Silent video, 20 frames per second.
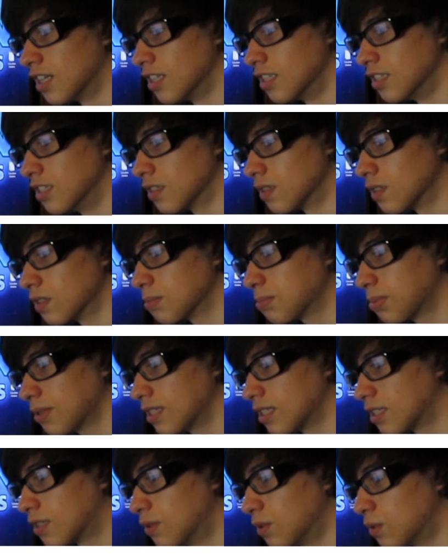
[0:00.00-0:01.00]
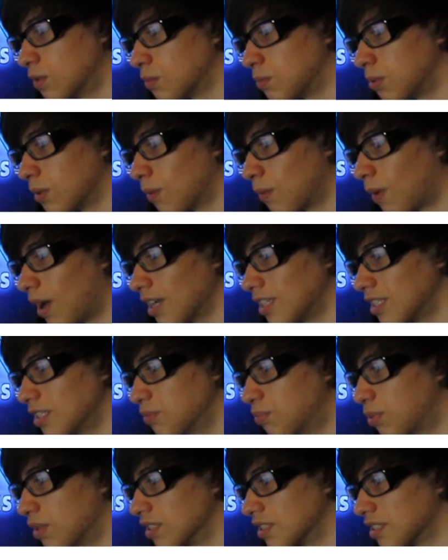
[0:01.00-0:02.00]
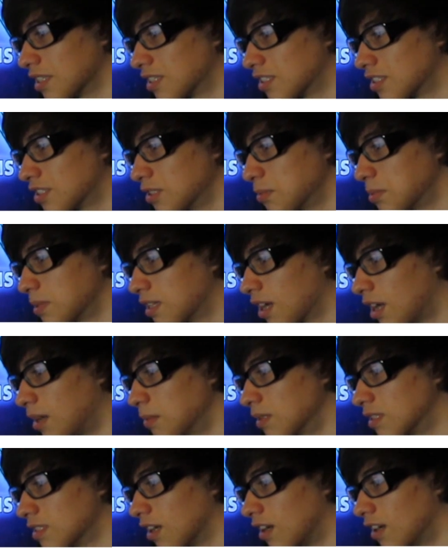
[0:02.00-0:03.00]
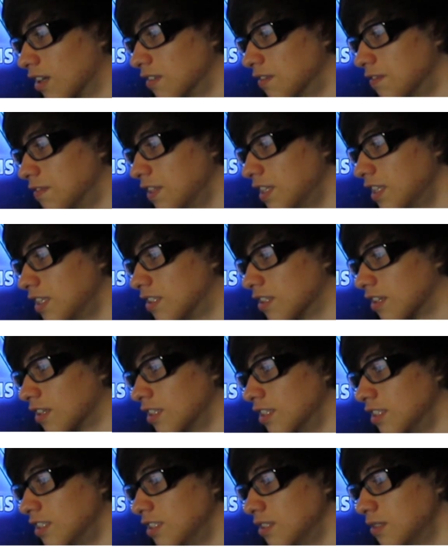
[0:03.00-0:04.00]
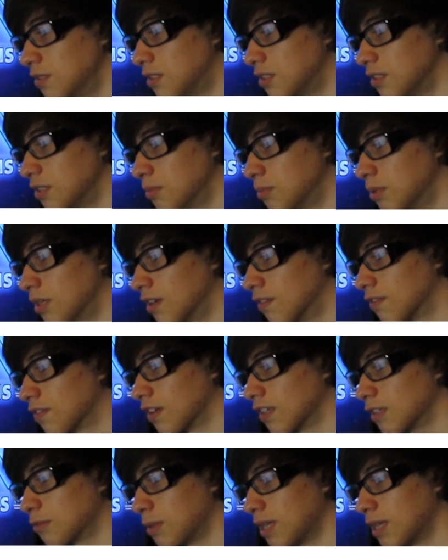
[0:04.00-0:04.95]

you're pretty cool, but why do you put such stupid comments on vids on YouTube front